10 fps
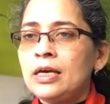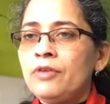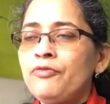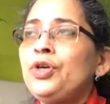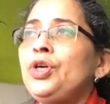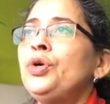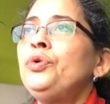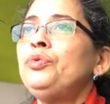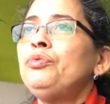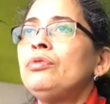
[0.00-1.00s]
for
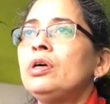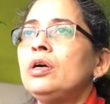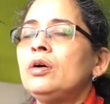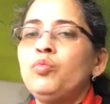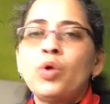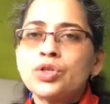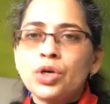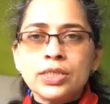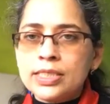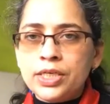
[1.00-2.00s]
you, what
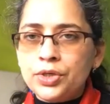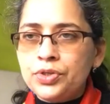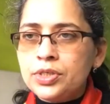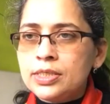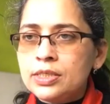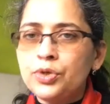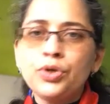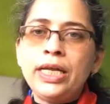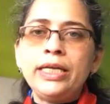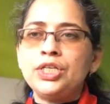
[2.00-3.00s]
constitutes good
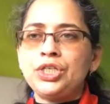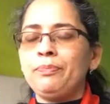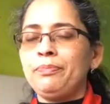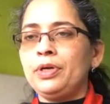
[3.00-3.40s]
leadership?